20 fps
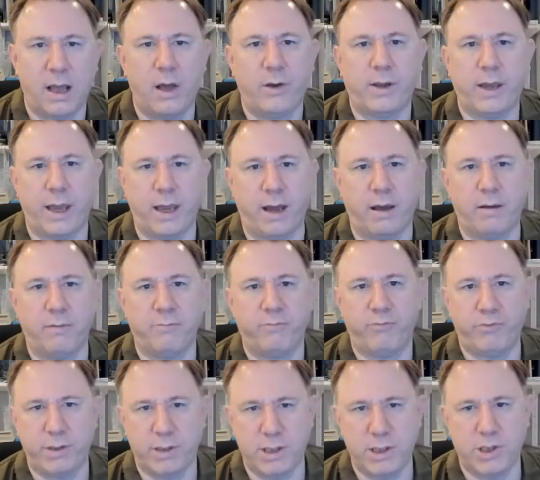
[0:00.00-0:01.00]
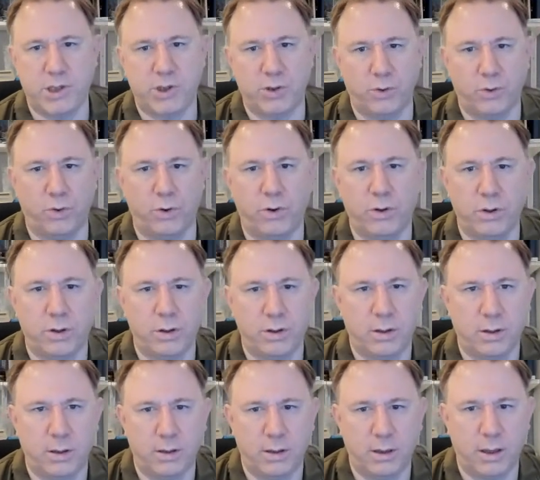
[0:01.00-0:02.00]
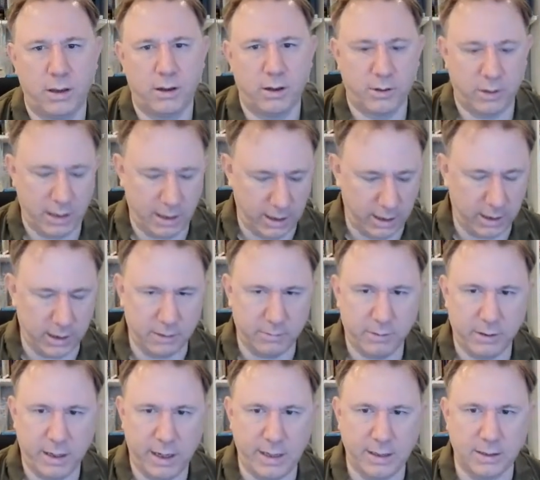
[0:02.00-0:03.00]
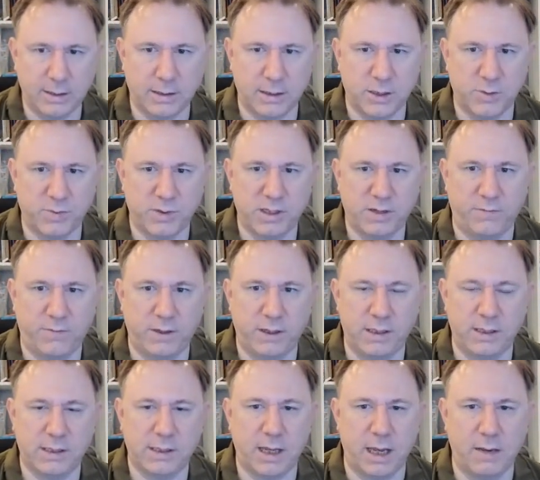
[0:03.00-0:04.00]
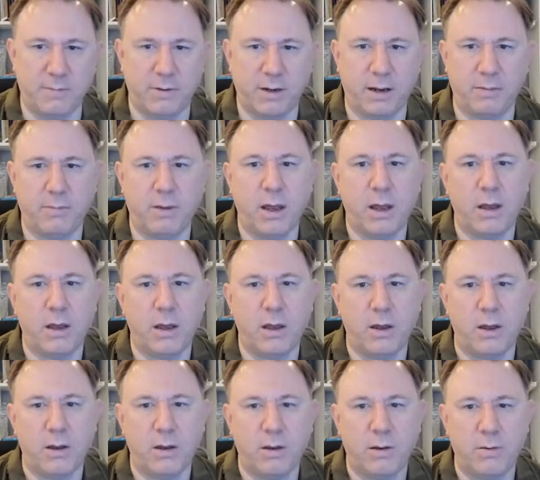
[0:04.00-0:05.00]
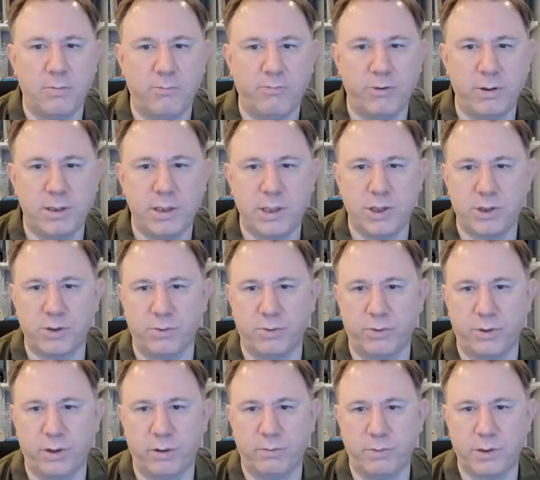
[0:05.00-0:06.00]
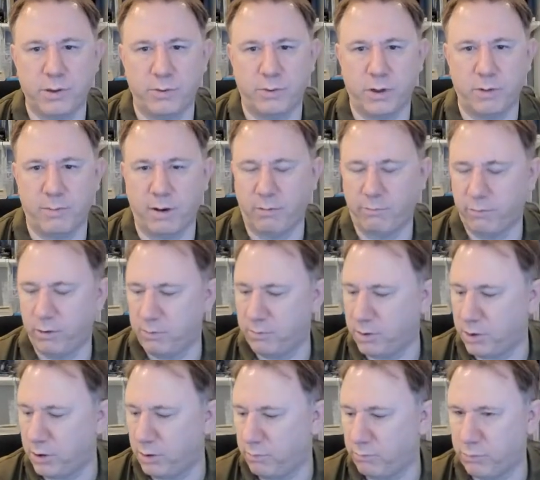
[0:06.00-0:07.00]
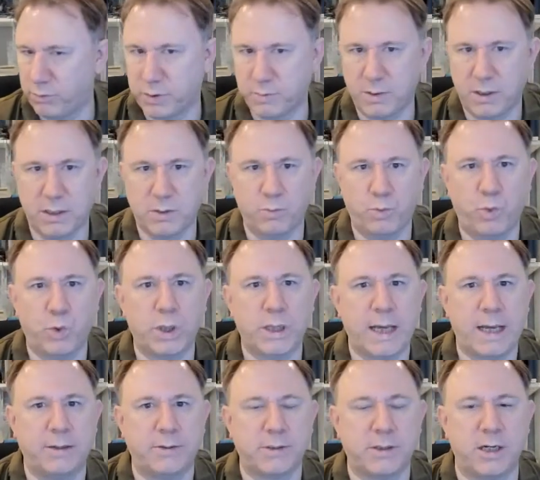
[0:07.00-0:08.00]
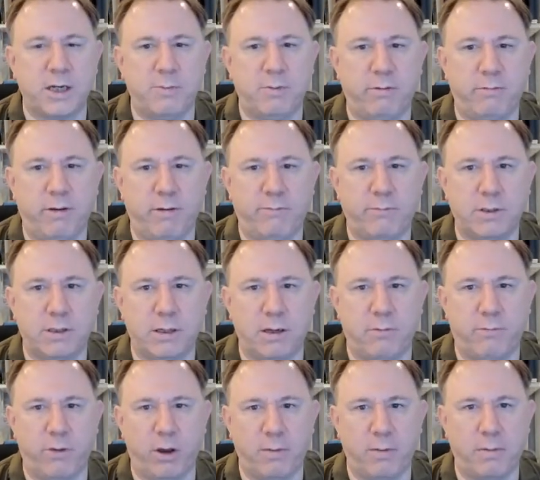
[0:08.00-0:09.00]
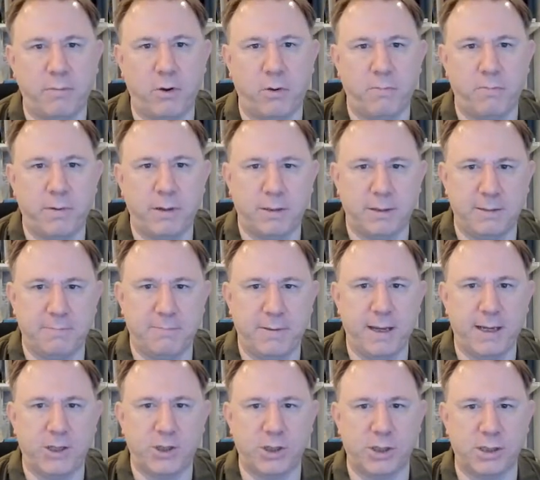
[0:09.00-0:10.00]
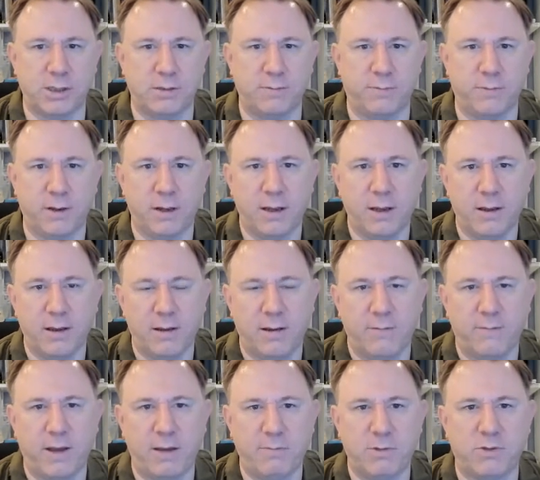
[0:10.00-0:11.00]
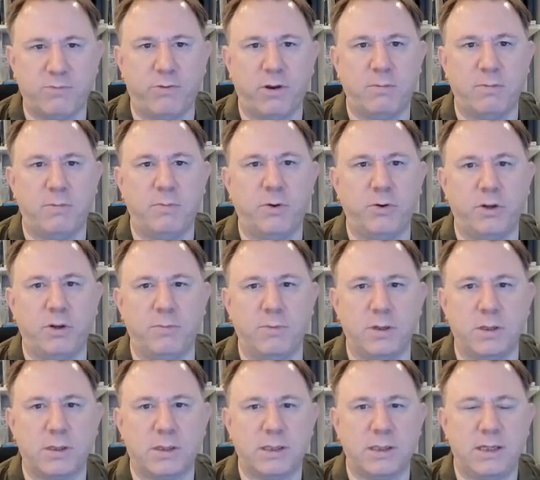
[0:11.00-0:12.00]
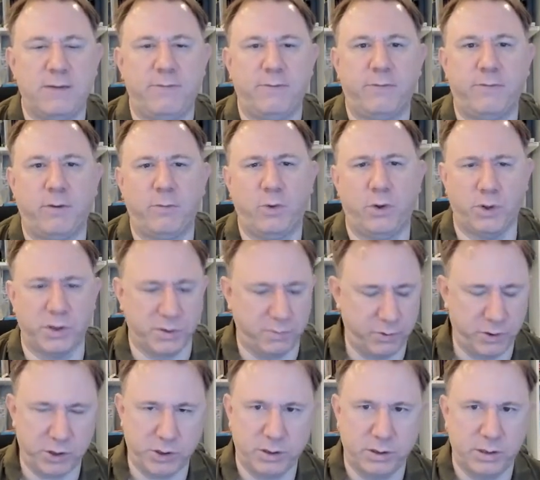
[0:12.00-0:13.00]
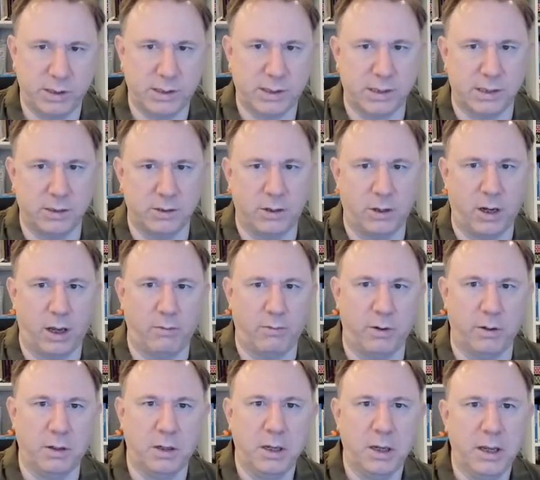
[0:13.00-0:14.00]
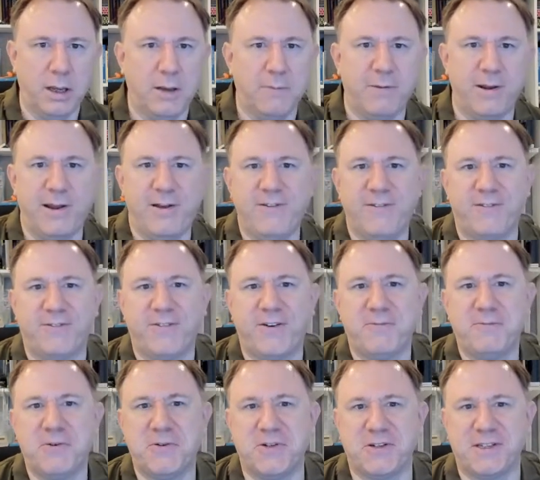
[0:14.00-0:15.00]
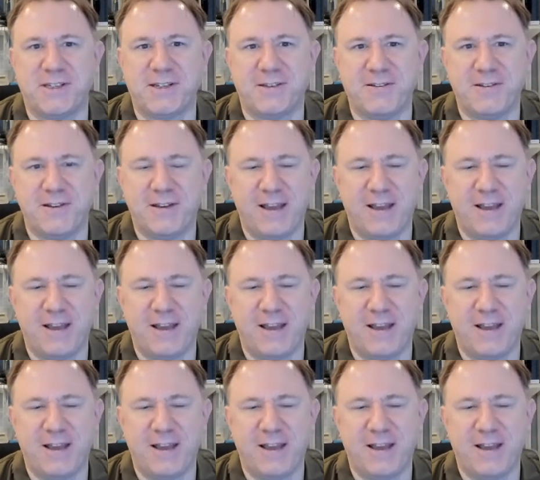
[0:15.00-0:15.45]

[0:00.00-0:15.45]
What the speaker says: Okay, I'm pretty sure, clearly the hint doesn't specifically state, but I'm pretty sure that we're talking about Roman numerals, because what else could it be referencing in Rome? I'm not building pictures of famous Roman monuments, because even if I was, which this doesn't look like one, but even if I was,